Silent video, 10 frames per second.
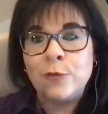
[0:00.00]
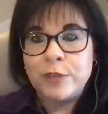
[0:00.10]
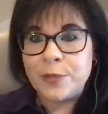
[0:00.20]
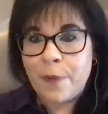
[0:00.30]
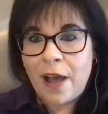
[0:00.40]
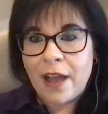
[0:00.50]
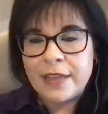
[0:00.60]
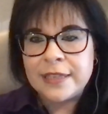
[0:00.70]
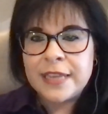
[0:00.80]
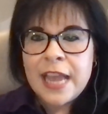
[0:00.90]

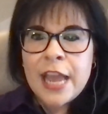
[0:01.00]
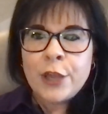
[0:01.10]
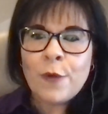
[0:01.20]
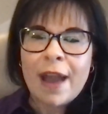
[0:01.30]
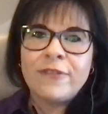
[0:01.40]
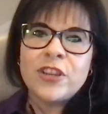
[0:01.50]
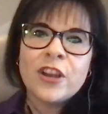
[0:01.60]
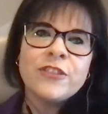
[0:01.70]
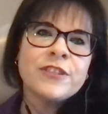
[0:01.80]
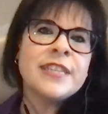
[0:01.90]
responds you have to
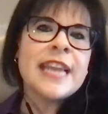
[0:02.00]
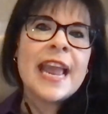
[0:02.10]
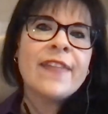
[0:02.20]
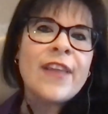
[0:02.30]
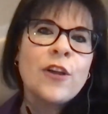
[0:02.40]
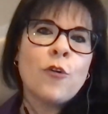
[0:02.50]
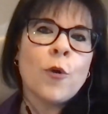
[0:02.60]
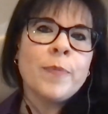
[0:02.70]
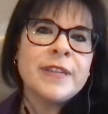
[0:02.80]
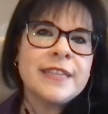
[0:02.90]
understand that
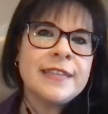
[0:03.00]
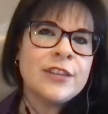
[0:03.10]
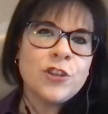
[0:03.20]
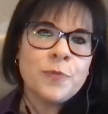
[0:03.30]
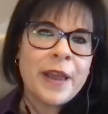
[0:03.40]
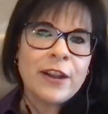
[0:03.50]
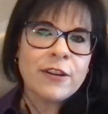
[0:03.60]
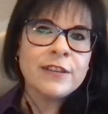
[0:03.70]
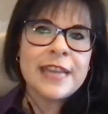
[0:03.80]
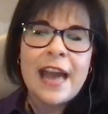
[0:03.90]
corporate decision
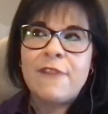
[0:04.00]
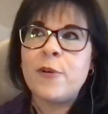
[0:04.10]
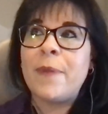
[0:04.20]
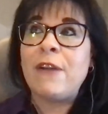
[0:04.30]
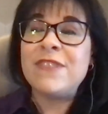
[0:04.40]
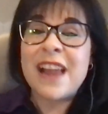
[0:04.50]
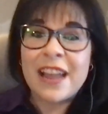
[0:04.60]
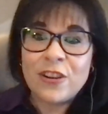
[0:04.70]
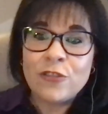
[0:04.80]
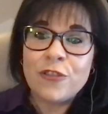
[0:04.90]
makers have about
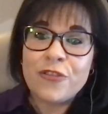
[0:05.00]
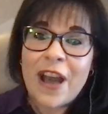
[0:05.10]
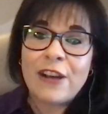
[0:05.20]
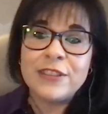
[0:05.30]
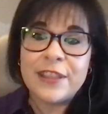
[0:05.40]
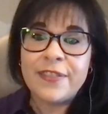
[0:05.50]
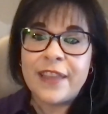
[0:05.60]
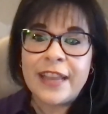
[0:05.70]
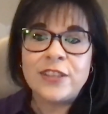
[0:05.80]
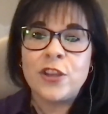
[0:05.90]
900,000
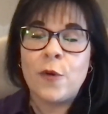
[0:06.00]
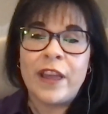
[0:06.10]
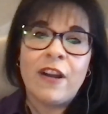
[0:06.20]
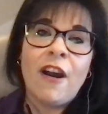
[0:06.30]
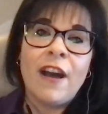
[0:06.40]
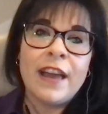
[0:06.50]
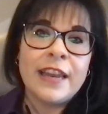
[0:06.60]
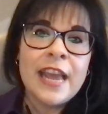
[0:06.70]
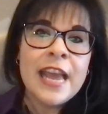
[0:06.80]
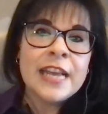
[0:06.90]
things going on.
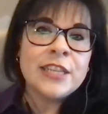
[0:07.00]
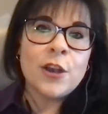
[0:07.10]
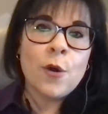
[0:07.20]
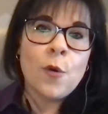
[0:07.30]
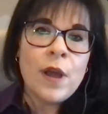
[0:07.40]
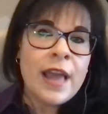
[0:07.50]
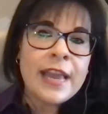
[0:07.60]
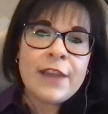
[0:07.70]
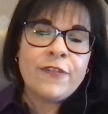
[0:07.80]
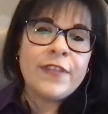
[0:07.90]
So
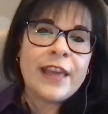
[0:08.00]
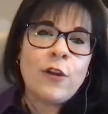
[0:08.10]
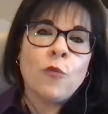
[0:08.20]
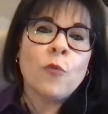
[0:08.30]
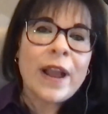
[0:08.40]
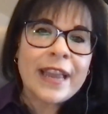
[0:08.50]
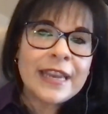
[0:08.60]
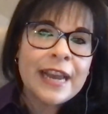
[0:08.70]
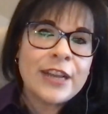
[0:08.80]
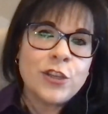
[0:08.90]
if they don't
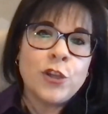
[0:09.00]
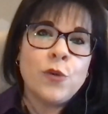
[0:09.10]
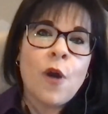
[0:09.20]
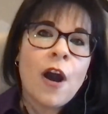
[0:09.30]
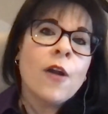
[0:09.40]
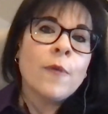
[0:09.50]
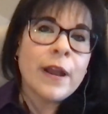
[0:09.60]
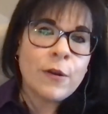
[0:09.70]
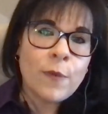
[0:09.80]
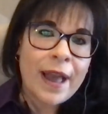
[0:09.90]
recognize who you are
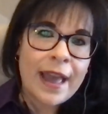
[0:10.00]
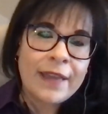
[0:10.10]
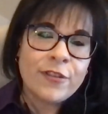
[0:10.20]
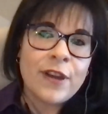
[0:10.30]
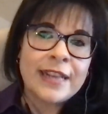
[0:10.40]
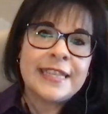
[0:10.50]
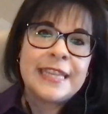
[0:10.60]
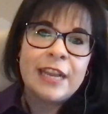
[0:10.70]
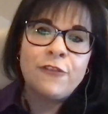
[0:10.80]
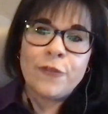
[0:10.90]
right away and they're not
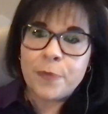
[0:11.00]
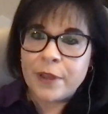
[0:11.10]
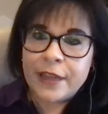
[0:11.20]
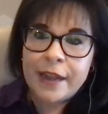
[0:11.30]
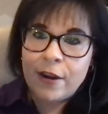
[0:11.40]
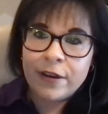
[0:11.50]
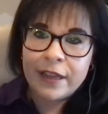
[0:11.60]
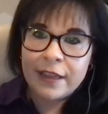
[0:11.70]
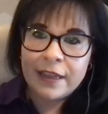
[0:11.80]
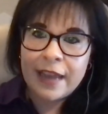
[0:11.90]
seeing a
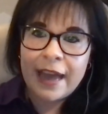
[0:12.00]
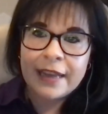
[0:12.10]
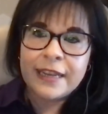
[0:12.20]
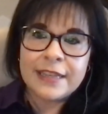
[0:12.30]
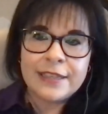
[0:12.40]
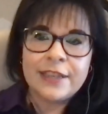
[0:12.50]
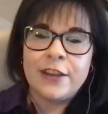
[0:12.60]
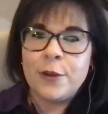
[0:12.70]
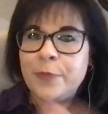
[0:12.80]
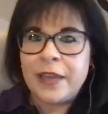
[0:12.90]
familiarity yet, it's
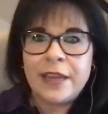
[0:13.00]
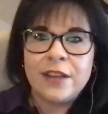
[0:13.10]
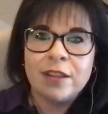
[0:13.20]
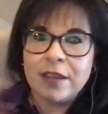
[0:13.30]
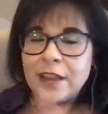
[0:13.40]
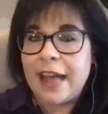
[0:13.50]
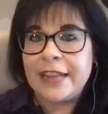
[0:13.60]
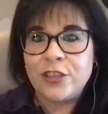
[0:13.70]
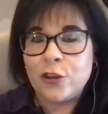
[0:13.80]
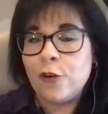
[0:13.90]
going to be
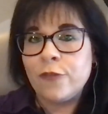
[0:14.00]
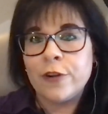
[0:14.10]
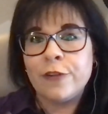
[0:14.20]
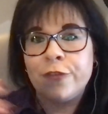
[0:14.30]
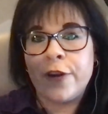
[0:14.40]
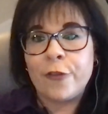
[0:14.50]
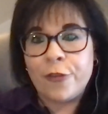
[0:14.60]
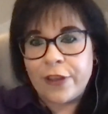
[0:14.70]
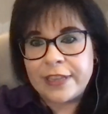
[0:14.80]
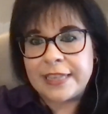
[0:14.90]
glanced over for other
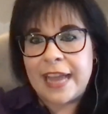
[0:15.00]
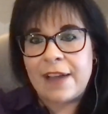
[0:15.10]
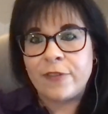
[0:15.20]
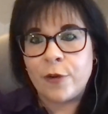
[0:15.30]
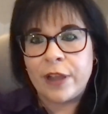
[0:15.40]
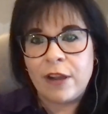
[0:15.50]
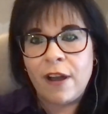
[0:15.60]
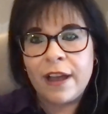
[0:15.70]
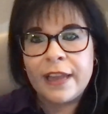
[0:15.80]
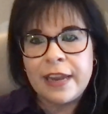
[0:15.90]
things they have going
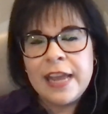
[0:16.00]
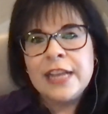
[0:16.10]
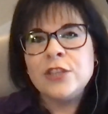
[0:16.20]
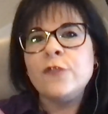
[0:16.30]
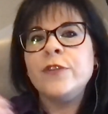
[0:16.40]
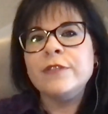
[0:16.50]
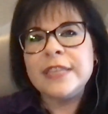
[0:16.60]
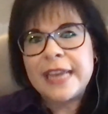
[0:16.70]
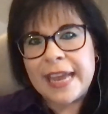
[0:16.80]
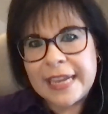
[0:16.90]
on. So if you
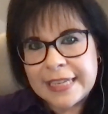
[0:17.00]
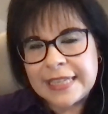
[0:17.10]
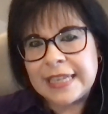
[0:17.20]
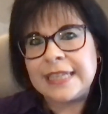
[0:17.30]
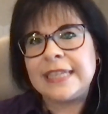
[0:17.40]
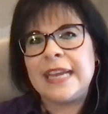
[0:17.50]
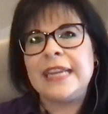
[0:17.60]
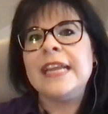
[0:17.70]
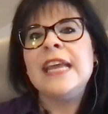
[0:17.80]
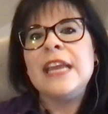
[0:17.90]
stay
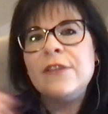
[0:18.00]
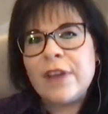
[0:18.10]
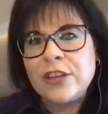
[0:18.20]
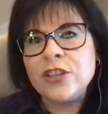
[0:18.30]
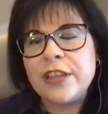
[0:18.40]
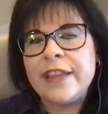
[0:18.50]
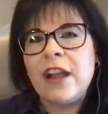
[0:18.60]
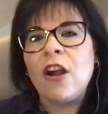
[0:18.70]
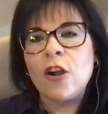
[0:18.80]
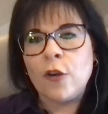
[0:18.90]
consistent, eventually they
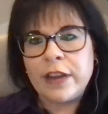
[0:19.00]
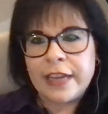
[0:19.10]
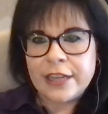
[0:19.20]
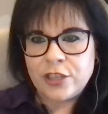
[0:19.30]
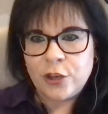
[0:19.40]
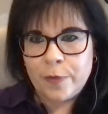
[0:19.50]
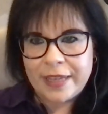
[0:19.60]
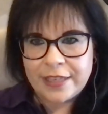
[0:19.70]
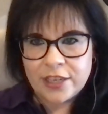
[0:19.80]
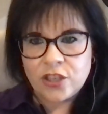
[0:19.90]
are going to get to your
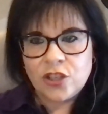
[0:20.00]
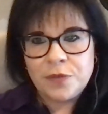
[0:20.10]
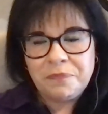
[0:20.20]
message.